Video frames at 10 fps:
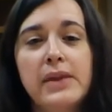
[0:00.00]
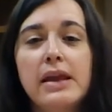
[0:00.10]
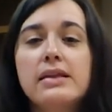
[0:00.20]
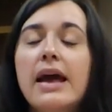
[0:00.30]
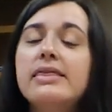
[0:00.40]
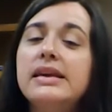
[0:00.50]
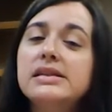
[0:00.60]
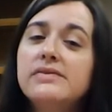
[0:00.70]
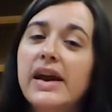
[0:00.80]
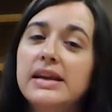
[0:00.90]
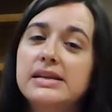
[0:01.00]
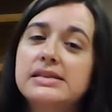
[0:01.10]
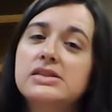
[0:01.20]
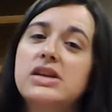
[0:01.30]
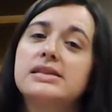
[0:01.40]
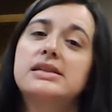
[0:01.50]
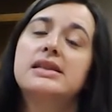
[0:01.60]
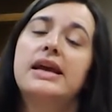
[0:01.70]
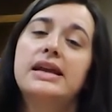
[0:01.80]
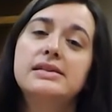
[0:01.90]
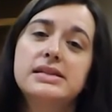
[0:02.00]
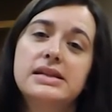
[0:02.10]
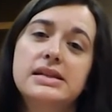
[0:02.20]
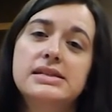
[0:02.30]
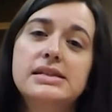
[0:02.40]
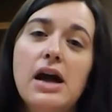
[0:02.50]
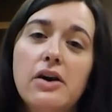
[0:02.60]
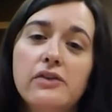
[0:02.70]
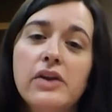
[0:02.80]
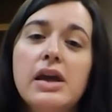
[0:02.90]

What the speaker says: And these findings suggested that insulin itself